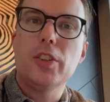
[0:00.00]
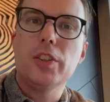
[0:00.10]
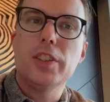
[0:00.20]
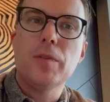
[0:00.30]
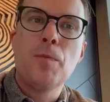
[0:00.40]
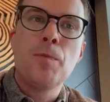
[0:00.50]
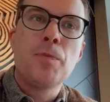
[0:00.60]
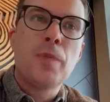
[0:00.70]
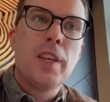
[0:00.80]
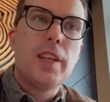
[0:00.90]
content.
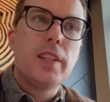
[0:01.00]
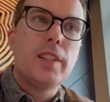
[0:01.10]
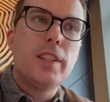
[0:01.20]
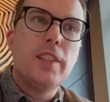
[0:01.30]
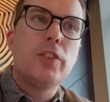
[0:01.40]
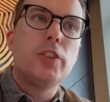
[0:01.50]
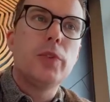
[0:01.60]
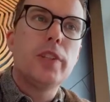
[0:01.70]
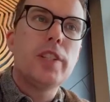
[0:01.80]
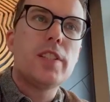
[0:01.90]
The difficulty
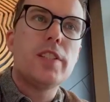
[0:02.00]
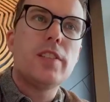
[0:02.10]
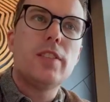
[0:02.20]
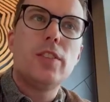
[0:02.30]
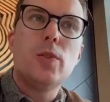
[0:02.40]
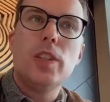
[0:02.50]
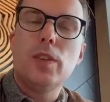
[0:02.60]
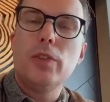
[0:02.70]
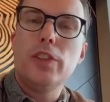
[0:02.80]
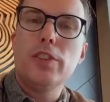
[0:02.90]
with this is you end
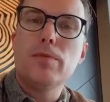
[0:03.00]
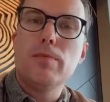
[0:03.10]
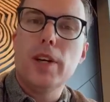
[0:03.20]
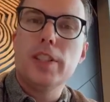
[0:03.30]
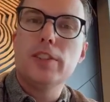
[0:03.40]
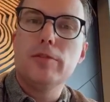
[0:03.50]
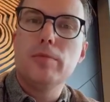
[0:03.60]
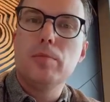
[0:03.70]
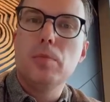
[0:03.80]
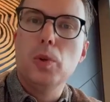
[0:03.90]
up with these massive
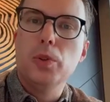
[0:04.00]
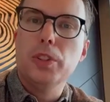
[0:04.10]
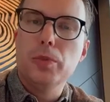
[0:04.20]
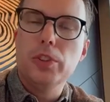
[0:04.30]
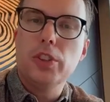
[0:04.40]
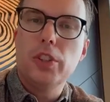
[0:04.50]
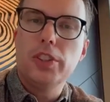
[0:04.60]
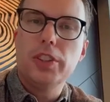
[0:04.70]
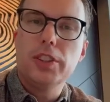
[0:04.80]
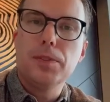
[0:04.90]
bloated
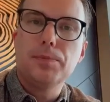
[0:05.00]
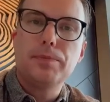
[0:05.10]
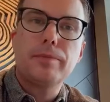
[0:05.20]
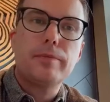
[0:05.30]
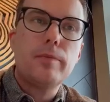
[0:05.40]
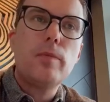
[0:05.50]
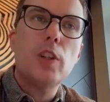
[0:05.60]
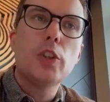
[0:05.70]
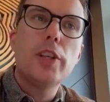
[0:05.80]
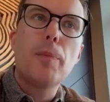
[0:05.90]
monstrosities.
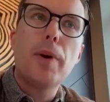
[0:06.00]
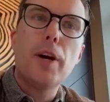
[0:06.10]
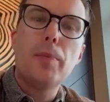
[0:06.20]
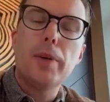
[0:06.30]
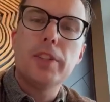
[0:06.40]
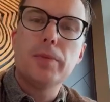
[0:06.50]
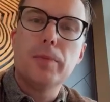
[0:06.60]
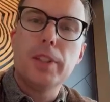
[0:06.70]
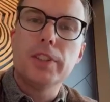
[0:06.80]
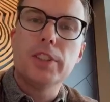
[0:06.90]
So I think a better
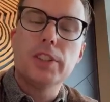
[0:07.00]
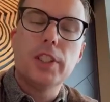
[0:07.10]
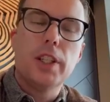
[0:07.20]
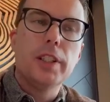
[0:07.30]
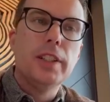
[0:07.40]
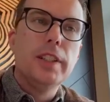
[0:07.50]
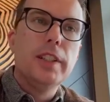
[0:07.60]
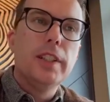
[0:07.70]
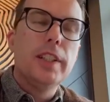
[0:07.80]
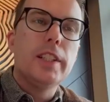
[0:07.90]
place to start
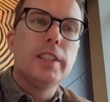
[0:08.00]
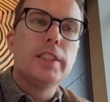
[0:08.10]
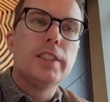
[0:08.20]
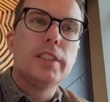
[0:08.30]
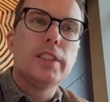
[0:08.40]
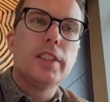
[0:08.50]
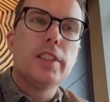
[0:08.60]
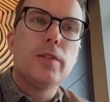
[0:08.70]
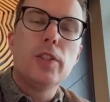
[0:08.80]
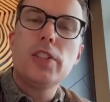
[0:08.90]
is to
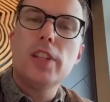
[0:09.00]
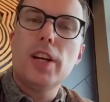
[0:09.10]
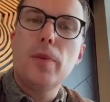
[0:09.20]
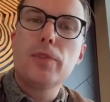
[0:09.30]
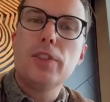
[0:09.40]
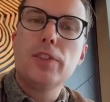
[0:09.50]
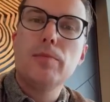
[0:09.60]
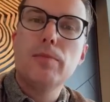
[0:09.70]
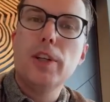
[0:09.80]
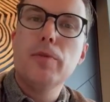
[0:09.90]
say, what's the
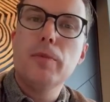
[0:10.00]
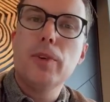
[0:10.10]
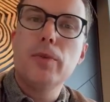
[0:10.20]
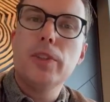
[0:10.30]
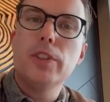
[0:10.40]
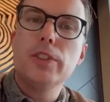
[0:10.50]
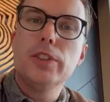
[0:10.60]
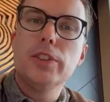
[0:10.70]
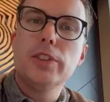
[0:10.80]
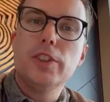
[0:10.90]
absolute minimum that we can
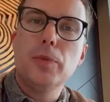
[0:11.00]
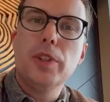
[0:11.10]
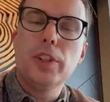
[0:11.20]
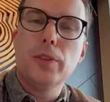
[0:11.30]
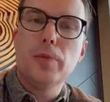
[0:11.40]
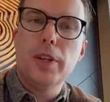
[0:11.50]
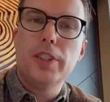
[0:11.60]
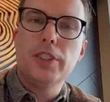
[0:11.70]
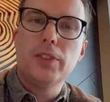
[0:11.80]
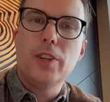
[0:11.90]
do to meet our
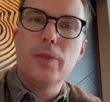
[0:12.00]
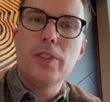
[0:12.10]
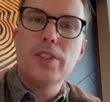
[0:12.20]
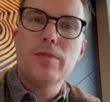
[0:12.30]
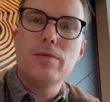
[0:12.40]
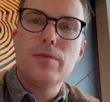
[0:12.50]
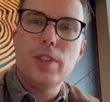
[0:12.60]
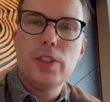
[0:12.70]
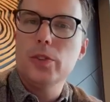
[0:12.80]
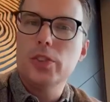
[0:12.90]
compliance requirements
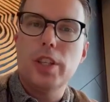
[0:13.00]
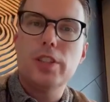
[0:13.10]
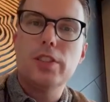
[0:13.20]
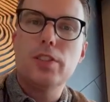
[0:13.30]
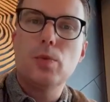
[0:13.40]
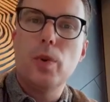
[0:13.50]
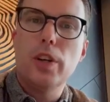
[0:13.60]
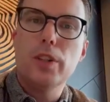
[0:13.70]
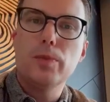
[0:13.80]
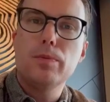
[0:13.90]
in those cases
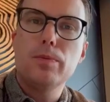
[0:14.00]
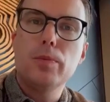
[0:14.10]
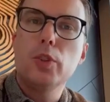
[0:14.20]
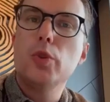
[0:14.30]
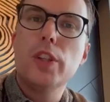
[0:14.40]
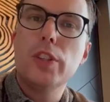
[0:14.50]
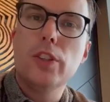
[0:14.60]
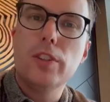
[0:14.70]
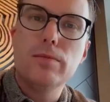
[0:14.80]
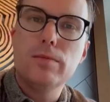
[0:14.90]
where there's really
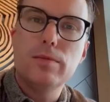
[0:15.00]
not